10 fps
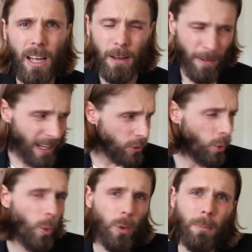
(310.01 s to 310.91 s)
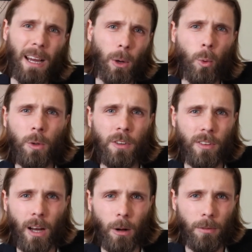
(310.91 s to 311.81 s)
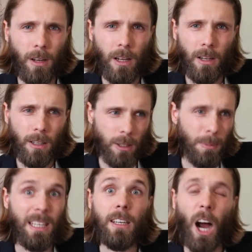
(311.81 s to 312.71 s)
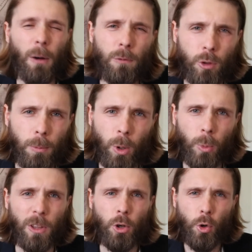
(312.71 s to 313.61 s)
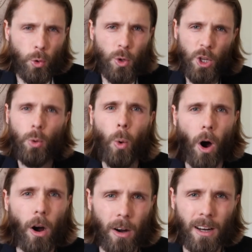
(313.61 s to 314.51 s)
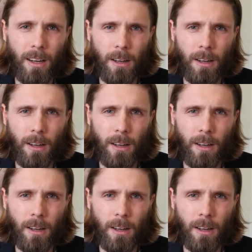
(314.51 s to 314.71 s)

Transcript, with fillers: If I told my old self to be comfortable with who you are,